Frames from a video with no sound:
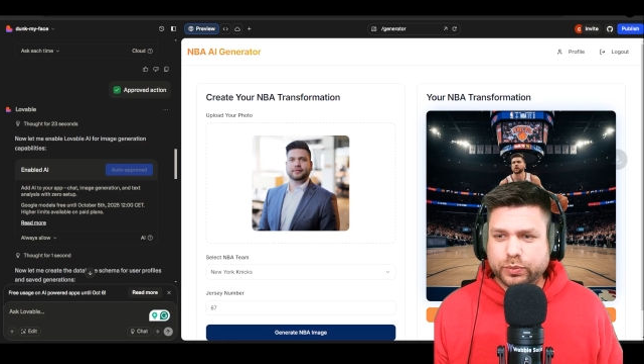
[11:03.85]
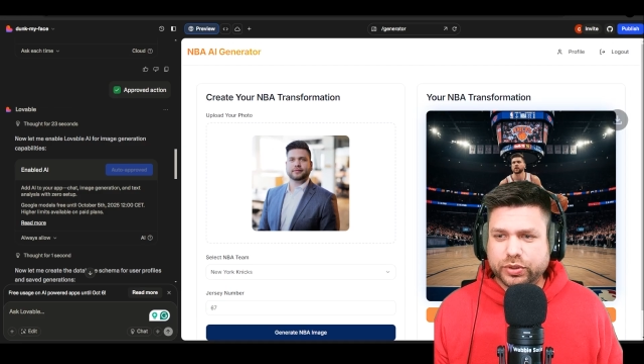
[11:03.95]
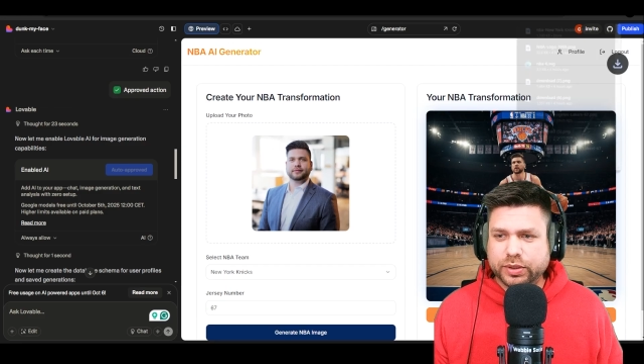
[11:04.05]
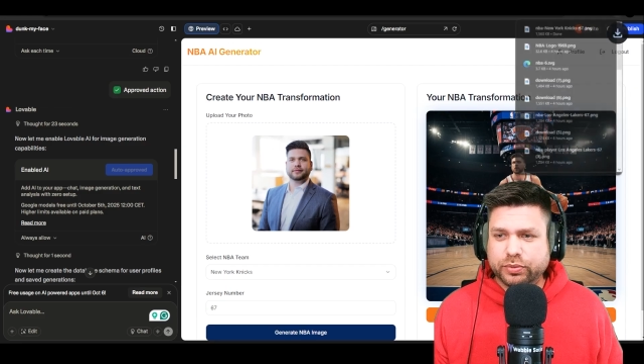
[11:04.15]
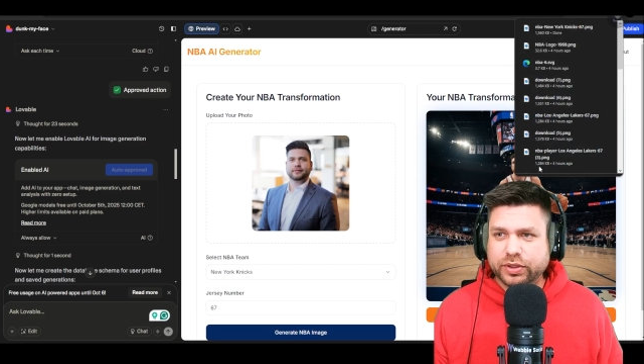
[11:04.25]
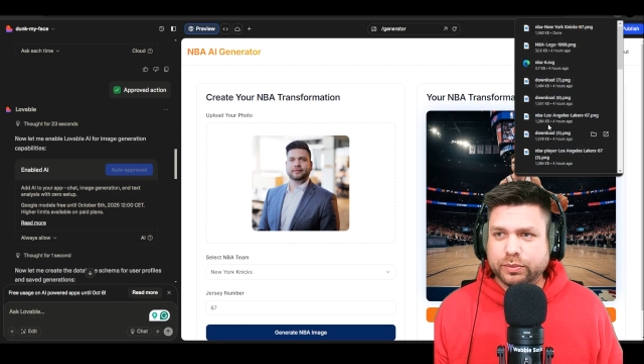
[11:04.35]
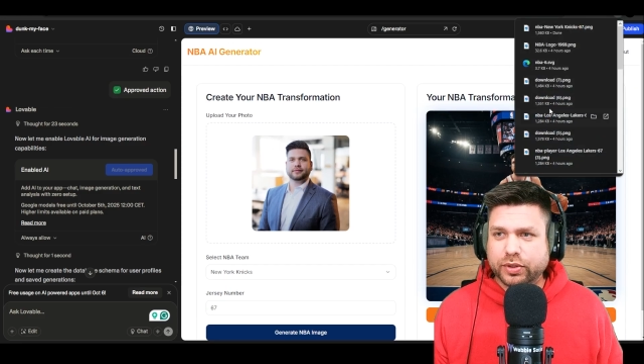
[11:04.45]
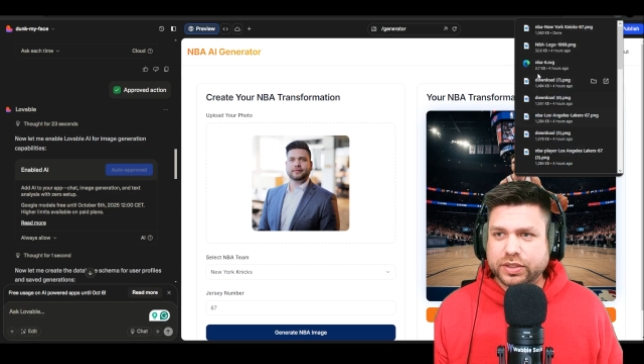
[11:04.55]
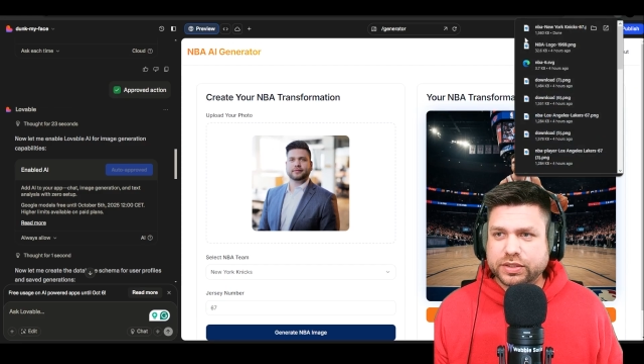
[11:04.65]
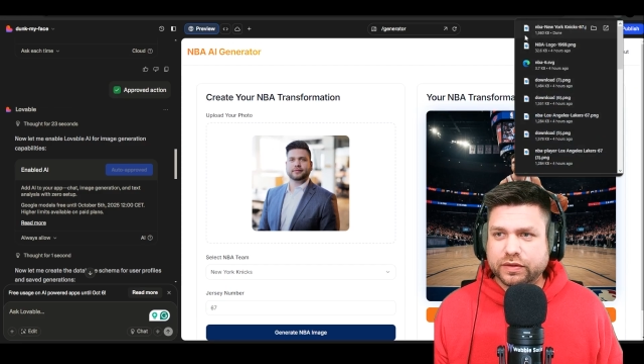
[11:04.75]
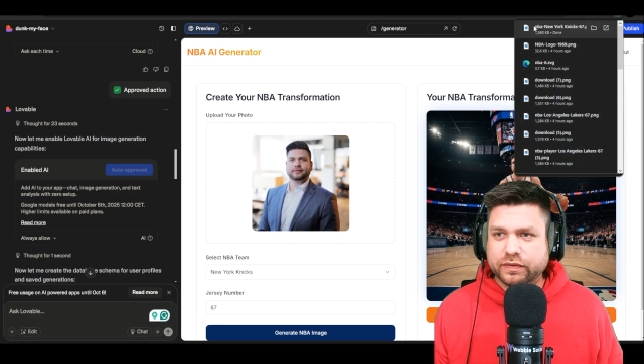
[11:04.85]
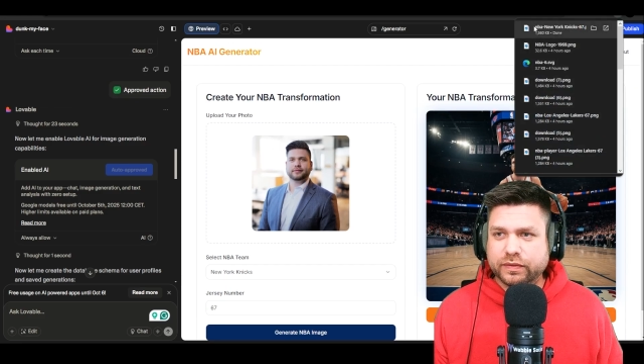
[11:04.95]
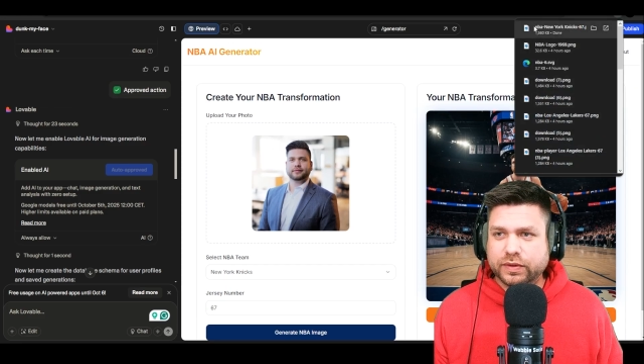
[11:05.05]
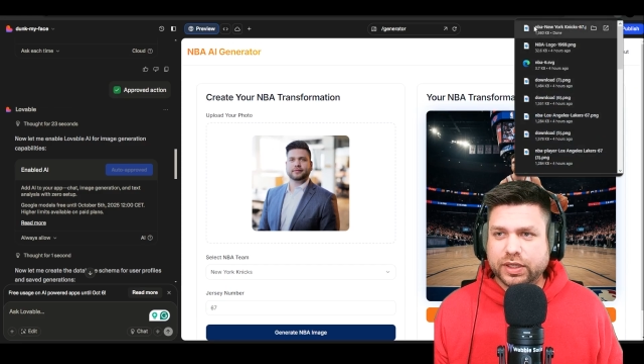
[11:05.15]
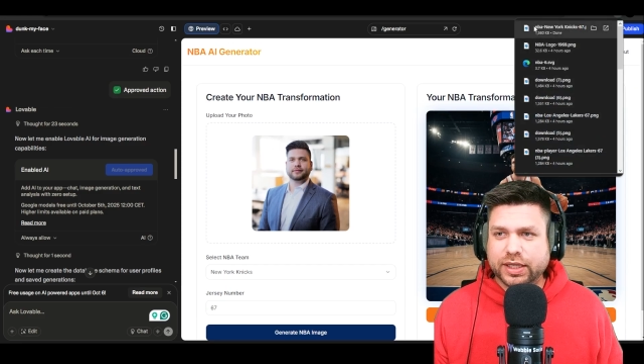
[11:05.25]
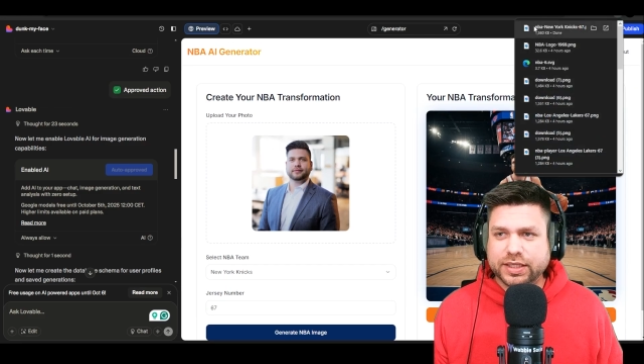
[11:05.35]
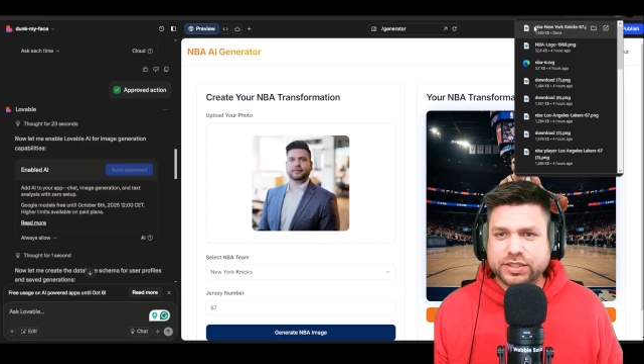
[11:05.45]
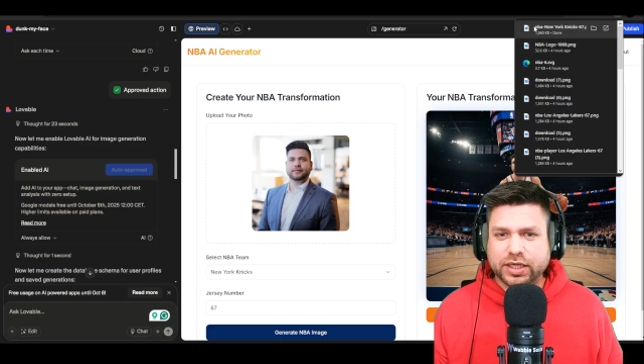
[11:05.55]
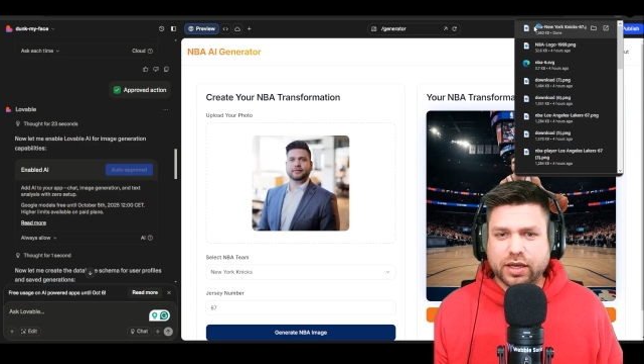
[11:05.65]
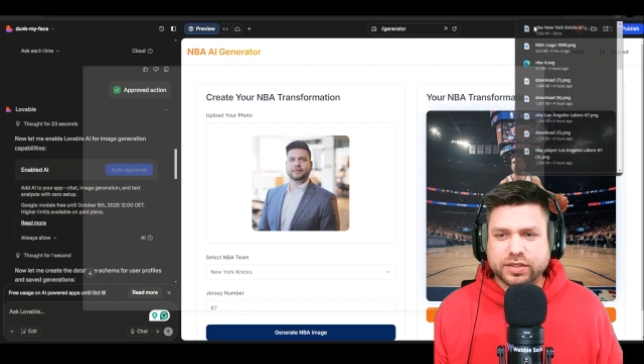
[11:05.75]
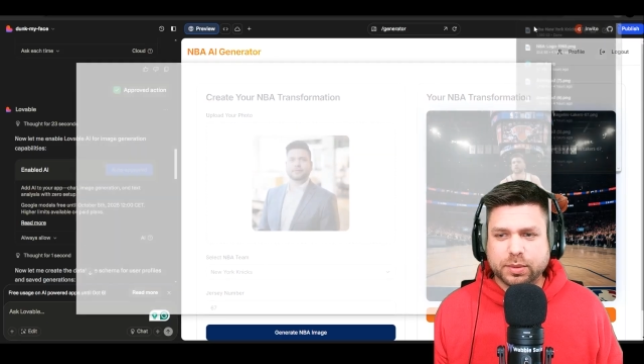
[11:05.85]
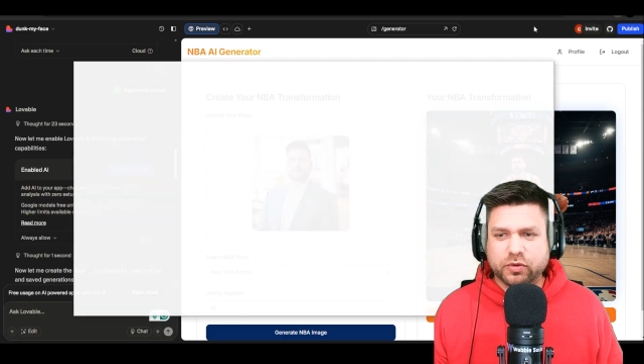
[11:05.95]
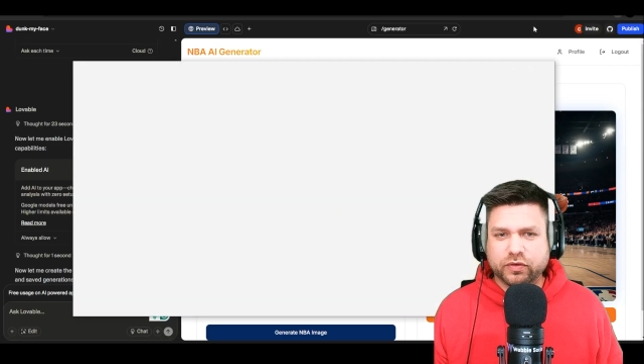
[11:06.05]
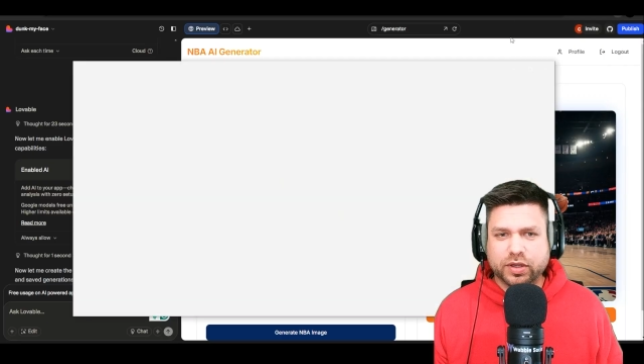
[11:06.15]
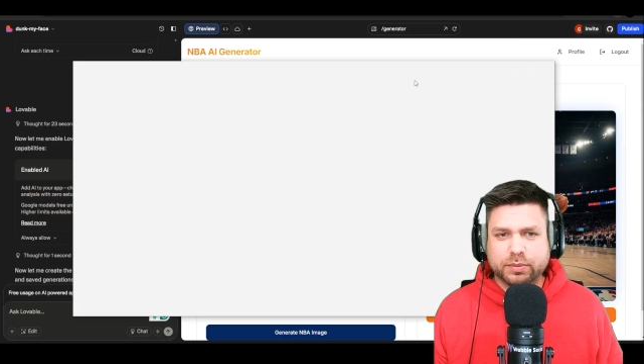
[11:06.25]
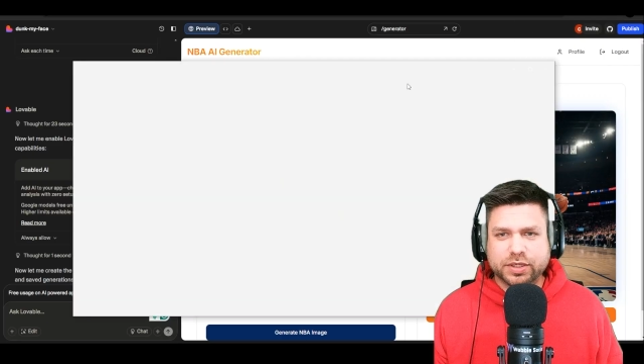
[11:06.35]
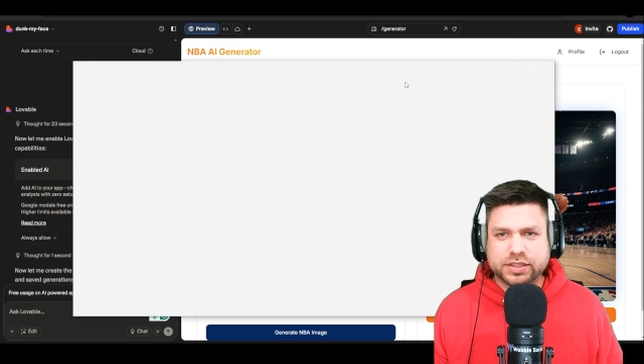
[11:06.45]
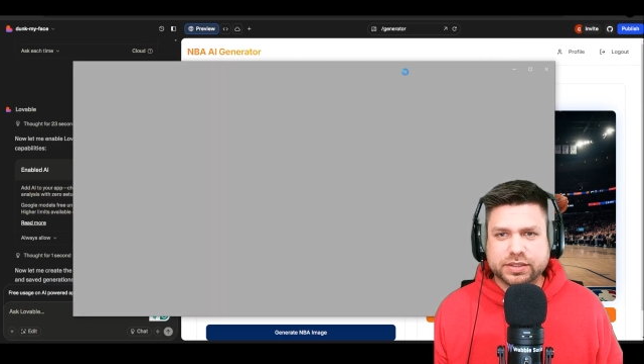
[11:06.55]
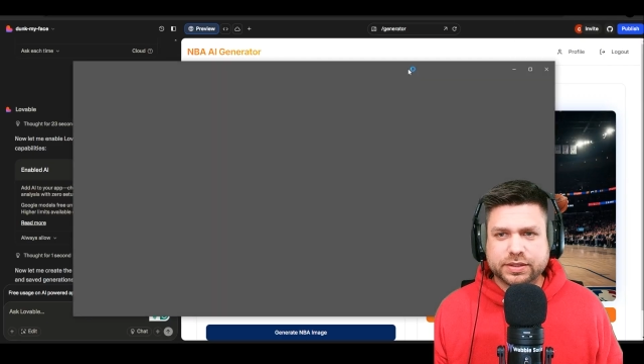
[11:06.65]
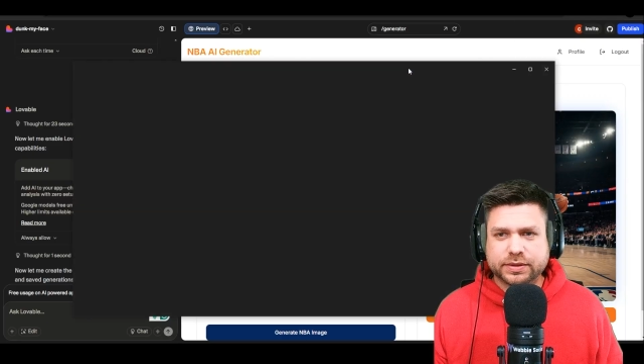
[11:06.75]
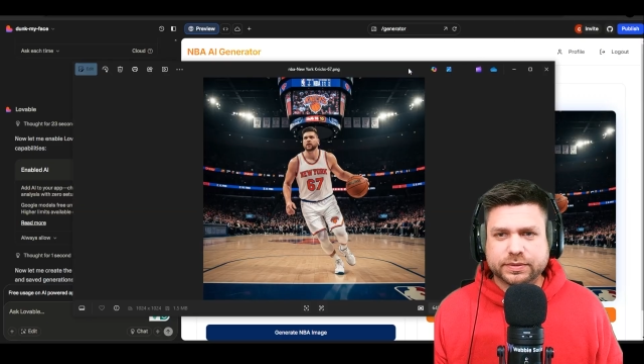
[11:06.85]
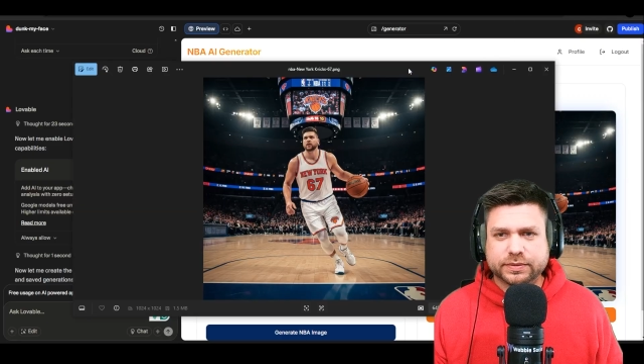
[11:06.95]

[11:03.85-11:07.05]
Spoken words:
Pretty impressive. Let's check out some of our images.